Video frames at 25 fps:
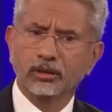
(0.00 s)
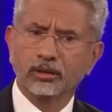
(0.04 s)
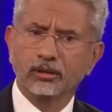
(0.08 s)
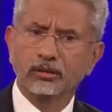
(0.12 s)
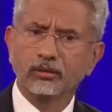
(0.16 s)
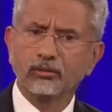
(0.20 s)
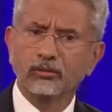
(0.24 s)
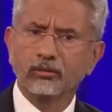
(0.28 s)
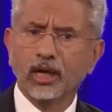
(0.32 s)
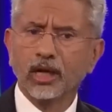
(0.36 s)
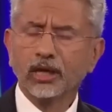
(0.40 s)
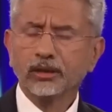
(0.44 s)

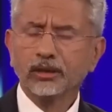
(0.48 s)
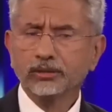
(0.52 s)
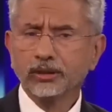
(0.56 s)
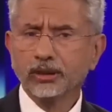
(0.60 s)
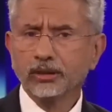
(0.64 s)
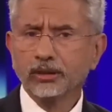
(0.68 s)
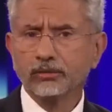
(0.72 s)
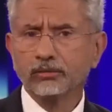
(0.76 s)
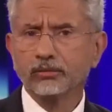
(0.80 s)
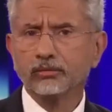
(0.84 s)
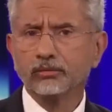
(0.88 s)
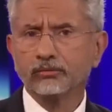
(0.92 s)
No, I
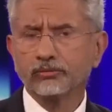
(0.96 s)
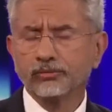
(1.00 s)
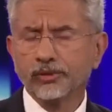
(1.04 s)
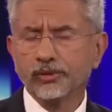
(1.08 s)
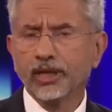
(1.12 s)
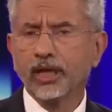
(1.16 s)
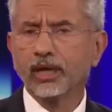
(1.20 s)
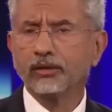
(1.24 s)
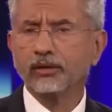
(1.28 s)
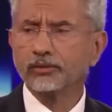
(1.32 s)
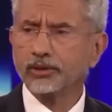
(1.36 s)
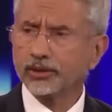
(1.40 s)
think, look,
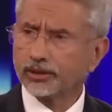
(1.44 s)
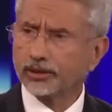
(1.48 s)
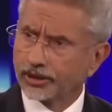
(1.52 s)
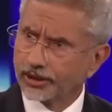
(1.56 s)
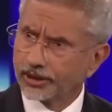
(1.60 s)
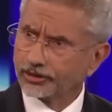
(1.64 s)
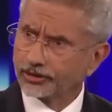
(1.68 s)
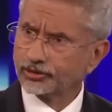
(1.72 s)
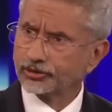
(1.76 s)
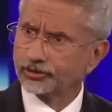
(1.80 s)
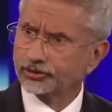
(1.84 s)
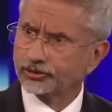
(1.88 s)
we have a
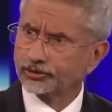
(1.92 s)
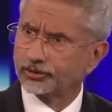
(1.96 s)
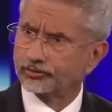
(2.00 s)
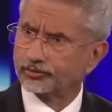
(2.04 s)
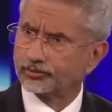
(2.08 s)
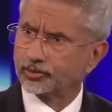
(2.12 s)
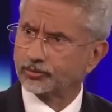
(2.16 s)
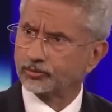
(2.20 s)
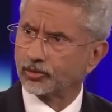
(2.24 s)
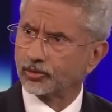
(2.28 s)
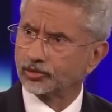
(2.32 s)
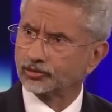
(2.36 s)

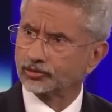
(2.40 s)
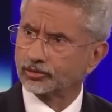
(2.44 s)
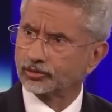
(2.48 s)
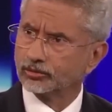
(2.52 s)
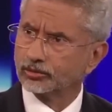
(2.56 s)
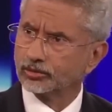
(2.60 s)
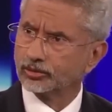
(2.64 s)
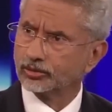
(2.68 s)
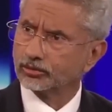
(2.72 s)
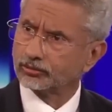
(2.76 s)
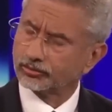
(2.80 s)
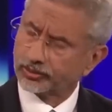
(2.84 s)
relationship with
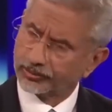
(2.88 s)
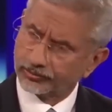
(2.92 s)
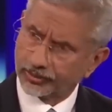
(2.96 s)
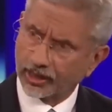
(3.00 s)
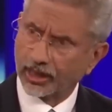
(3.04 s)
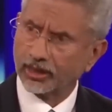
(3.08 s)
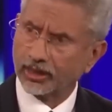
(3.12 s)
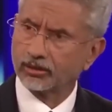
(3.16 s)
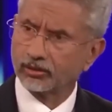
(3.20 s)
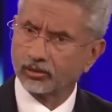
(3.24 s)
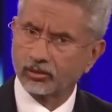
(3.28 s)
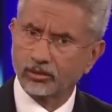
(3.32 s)
Moscow. We've
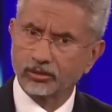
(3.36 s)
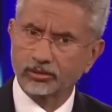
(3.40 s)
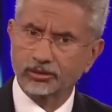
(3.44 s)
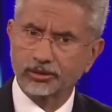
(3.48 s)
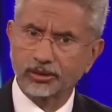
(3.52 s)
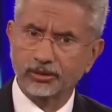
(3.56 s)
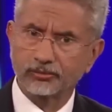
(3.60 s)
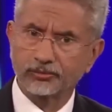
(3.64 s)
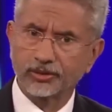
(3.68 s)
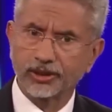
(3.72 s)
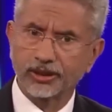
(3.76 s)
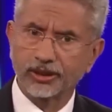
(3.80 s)
had a
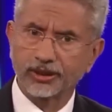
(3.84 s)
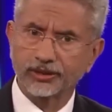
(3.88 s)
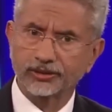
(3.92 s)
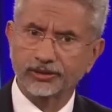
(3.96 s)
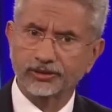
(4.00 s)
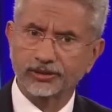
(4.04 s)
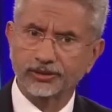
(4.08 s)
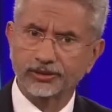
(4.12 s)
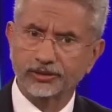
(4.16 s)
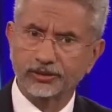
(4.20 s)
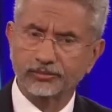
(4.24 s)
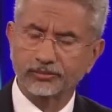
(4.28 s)
long-term
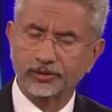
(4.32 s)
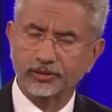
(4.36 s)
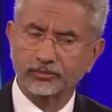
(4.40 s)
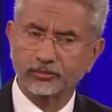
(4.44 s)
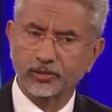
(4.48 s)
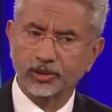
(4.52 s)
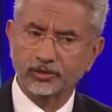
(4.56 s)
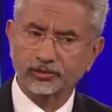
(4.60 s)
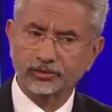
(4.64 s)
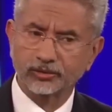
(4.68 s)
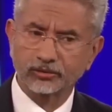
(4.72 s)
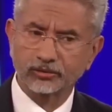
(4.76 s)
relationship with
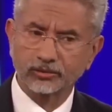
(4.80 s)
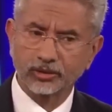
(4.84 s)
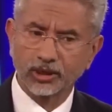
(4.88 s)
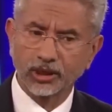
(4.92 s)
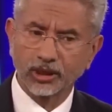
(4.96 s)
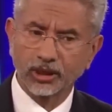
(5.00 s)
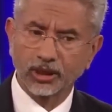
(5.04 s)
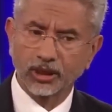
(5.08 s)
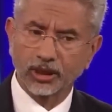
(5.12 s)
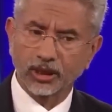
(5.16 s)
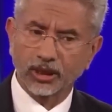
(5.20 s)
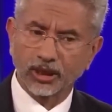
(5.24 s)
Moscow.
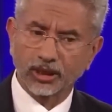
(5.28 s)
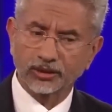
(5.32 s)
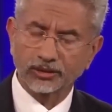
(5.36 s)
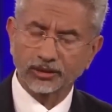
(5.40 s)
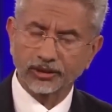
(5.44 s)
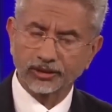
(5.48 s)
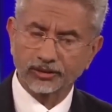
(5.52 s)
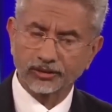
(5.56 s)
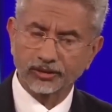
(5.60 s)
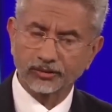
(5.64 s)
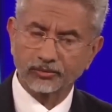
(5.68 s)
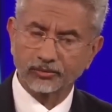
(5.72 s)
I
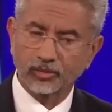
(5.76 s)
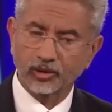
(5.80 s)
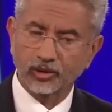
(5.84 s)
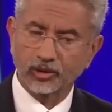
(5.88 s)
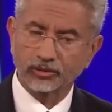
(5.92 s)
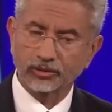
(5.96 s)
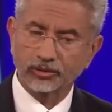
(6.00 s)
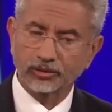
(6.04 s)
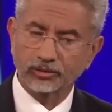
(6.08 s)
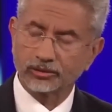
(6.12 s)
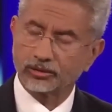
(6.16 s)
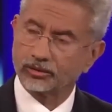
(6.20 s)
think it's
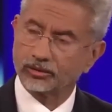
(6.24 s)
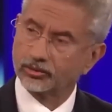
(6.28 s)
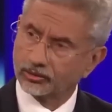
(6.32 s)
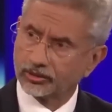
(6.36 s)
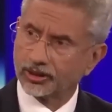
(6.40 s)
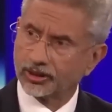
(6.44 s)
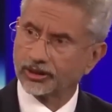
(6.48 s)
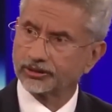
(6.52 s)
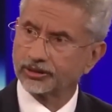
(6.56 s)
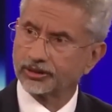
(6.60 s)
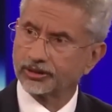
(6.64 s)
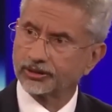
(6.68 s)
important to
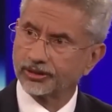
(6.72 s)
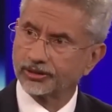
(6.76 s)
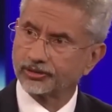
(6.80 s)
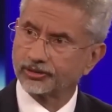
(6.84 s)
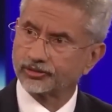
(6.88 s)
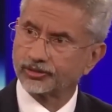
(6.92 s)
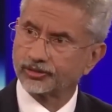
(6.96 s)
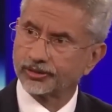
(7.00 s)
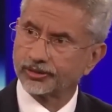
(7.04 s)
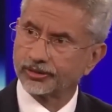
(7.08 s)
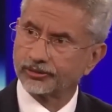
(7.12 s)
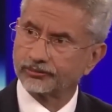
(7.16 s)
look at that
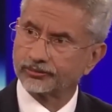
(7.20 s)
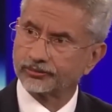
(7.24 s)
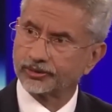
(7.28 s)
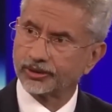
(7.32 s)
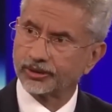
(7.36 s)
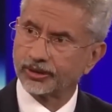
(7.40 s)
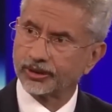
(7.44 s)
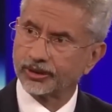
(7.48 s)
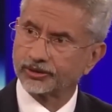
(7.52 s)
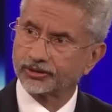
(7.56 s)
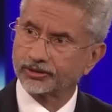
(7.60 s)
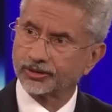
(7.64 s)
history of the
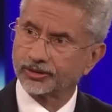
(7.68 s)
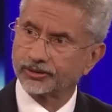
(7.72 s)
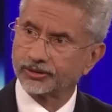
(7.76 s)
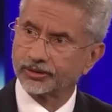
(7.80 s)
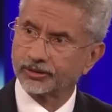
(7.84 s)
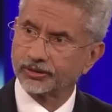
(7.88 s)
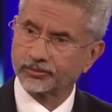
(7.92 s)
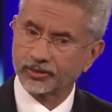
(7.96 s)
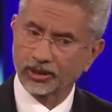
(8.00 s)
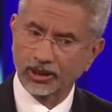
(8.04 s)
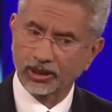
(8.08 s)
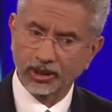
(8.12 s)

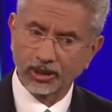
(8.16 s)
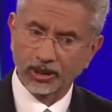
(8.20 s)
relationship.